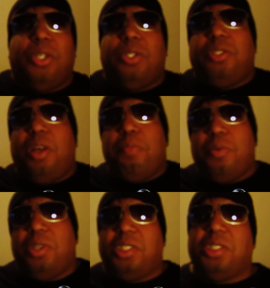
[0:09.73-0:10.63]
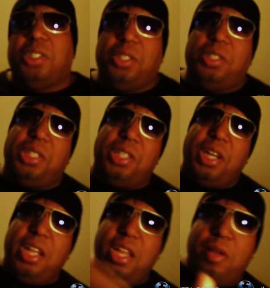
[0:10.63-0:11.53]
What's up, boys and girls? Here
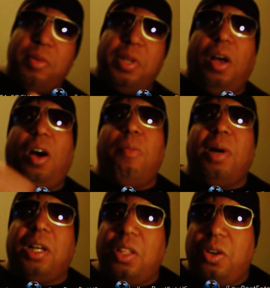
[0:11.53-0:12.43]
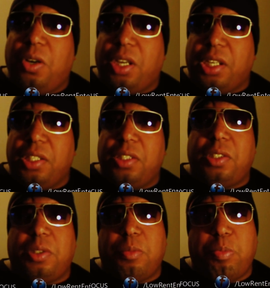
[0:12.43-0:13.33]
I am in all my glory.
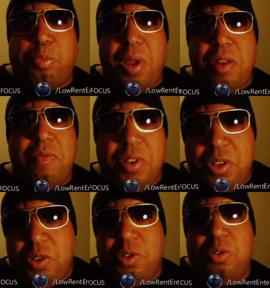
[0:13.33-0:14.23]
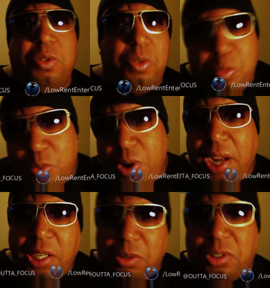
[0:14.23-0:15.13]
Bienvenue.
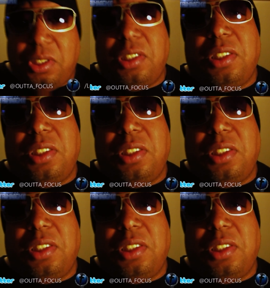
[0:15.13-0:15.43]
Buenos